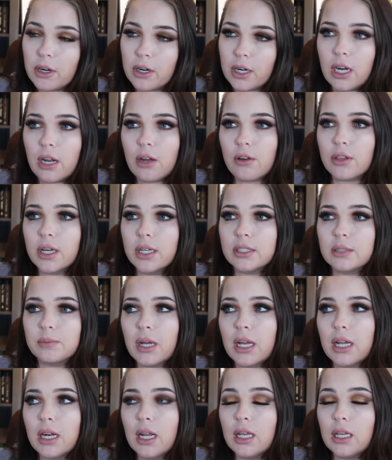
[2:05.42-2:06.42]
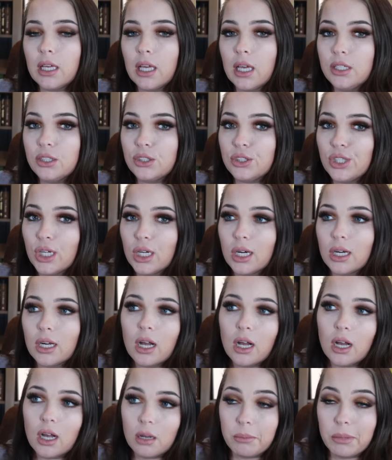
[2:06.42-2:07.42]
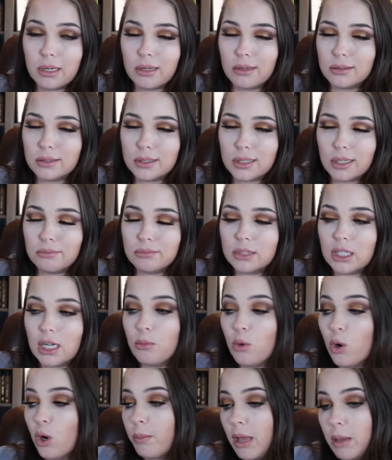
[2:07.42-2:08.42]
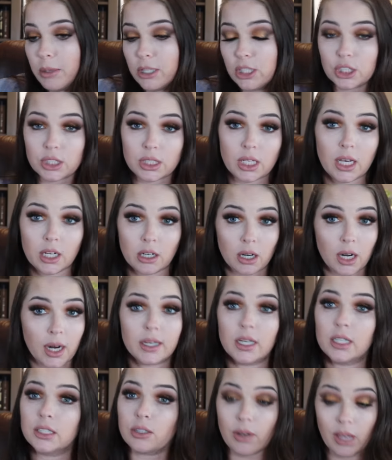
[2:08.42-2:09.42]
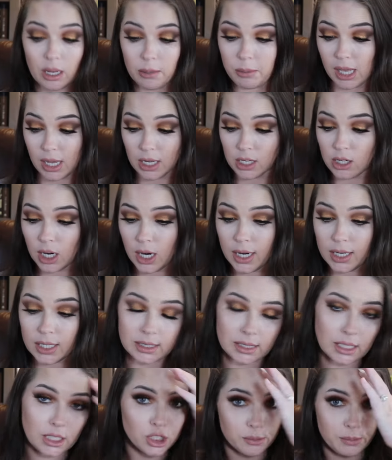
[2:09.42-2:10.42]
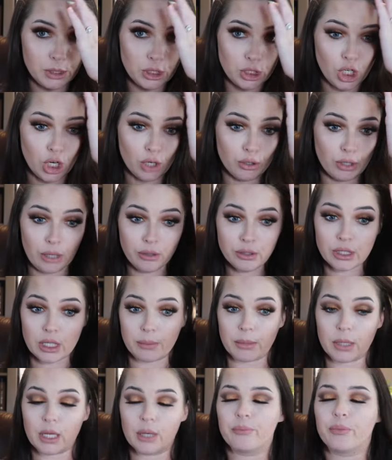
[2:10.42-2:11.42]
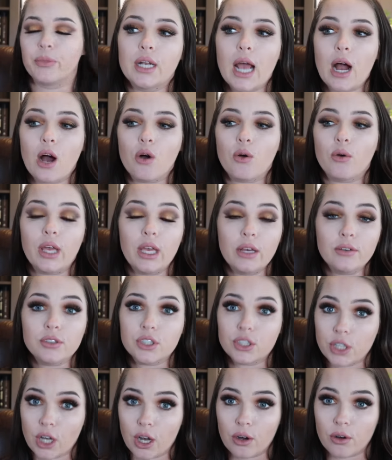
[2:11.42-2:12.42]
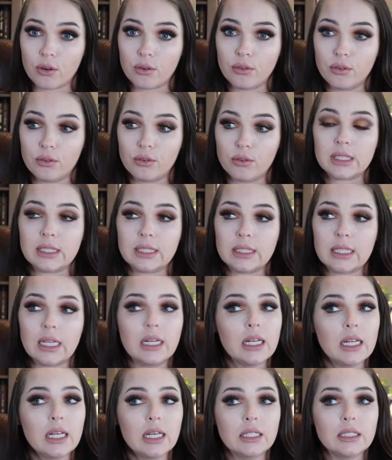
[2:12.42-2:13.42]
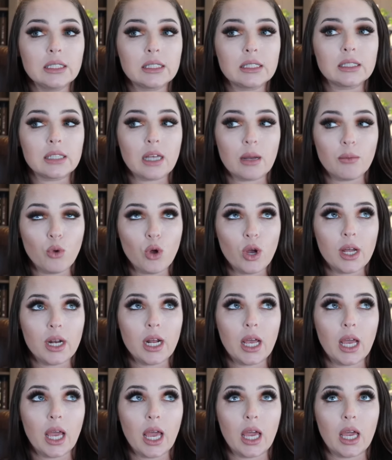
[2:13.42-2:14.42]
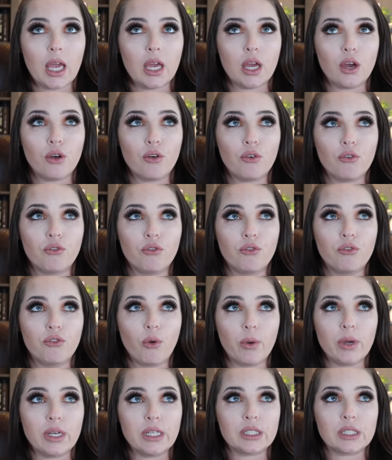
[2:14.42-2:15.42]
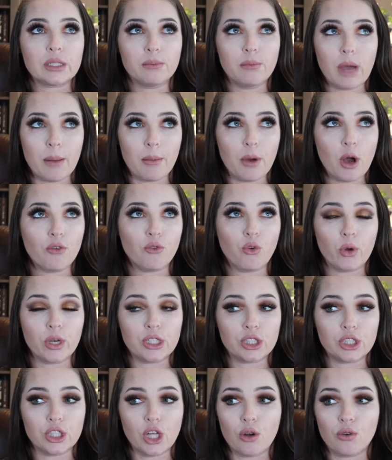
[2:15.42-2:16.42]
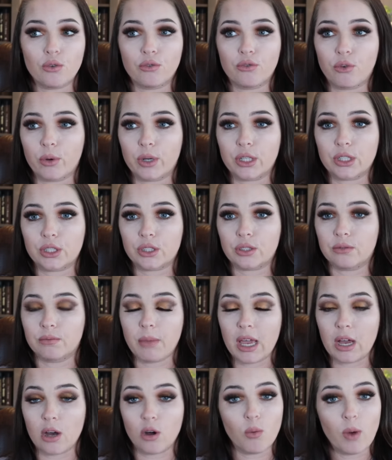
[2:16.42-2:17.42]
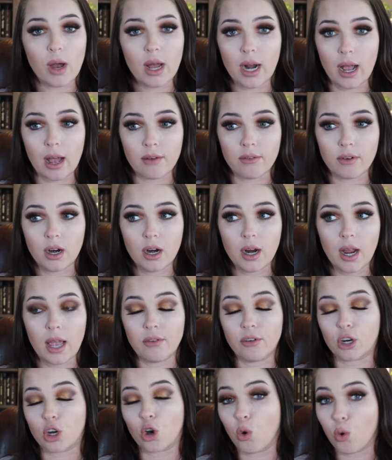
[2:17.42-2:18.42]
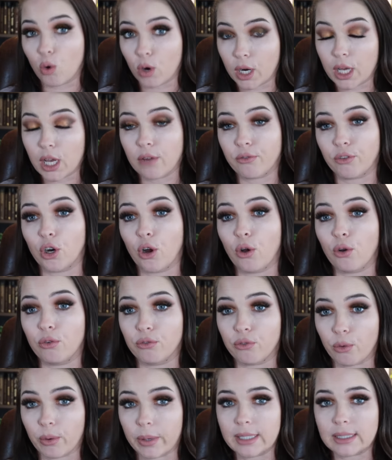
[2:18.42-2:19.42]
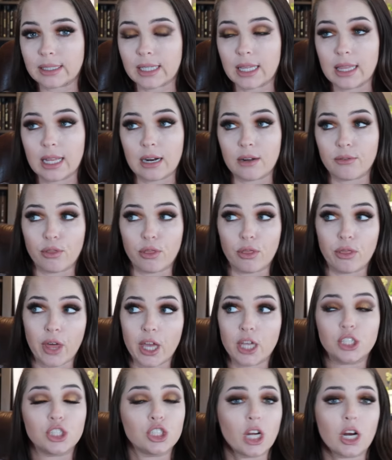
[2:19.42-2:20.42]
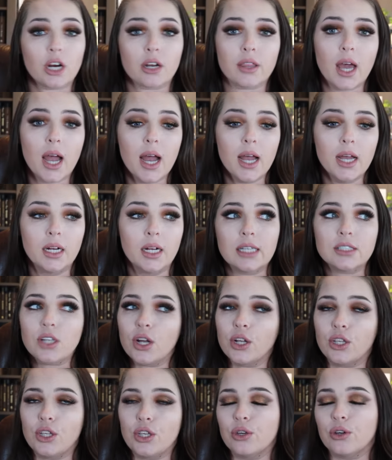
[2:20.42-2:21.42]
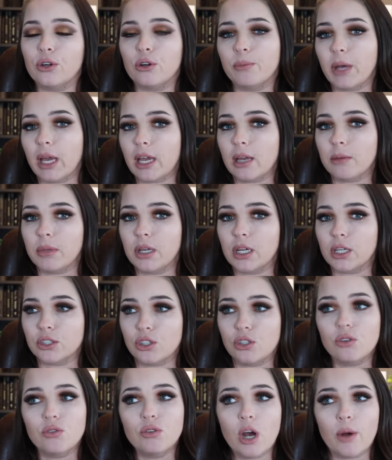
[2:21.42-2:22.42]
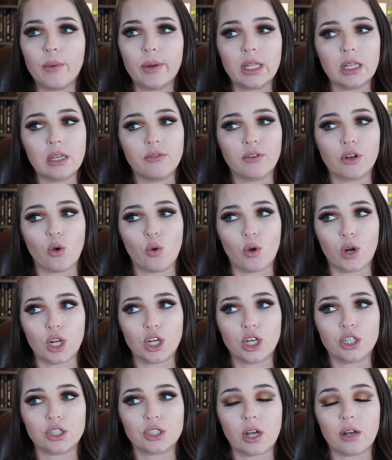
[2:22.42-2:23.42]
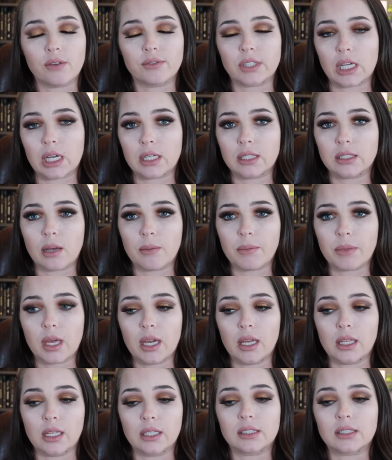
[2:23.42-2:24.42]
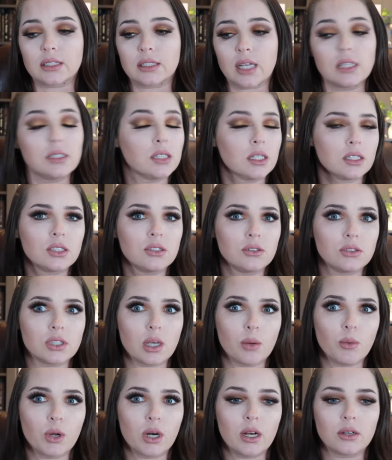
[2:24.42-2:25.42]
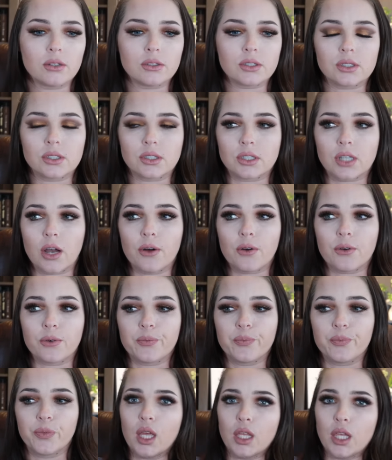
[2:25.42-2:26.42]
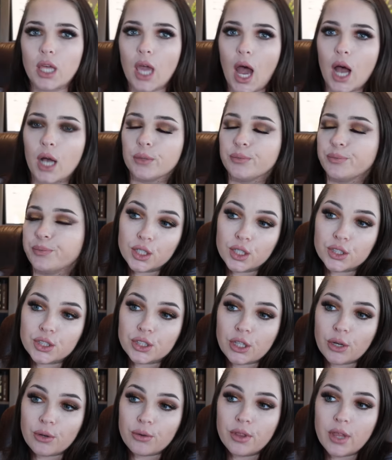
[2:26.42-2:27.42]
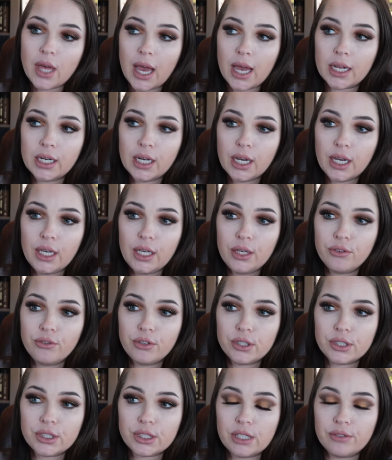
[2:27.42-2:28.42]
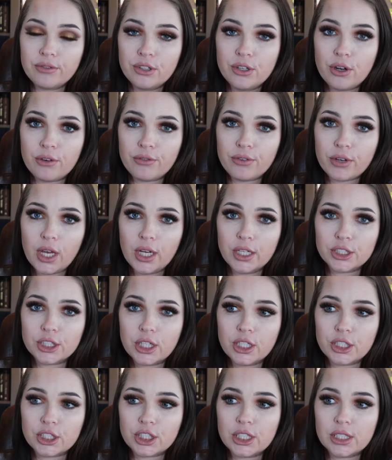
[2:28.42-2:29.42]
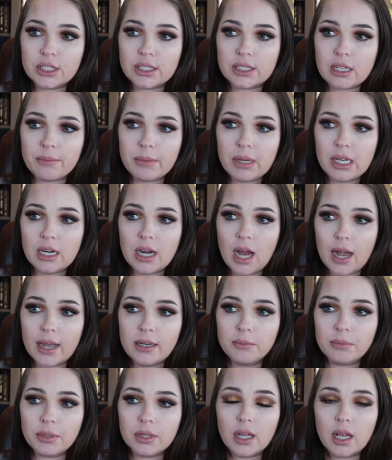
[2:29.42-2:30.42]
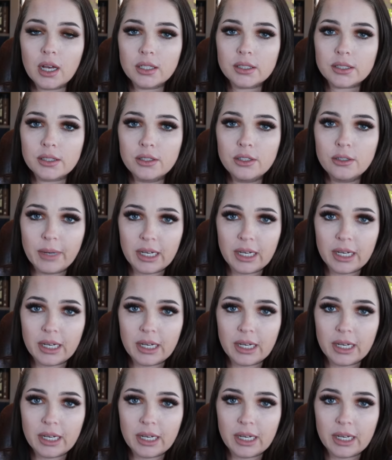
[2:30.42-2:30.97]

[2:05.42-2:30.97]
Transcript: already know this, but in case you're a big old dum-dum or maybe just ignorant, it's okay to be ignorant because that just means you don't know something. Now, if so, sending someone a voice memo, voice note, voicemail, whatever, a recording of your own voice, and then if they share that, that's on you, babe, because you knowingly recorded yourself saying something and then sent it to someone else. So yeah. So then I received notification that she had sent me 9+ new